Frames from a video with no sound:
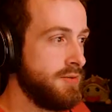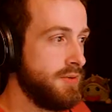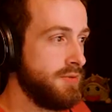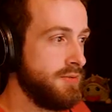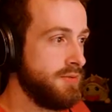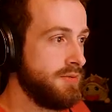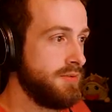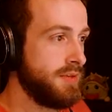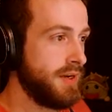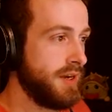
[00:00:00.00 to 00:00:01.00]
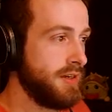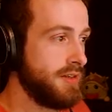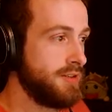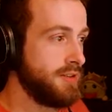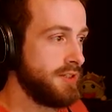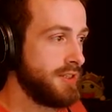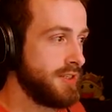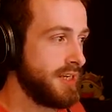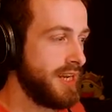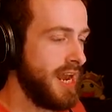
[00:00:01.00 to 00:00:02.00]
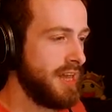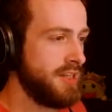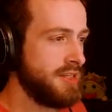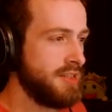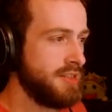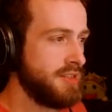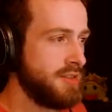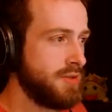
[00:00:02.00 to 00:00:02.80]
Oh, okay. So this is like an endless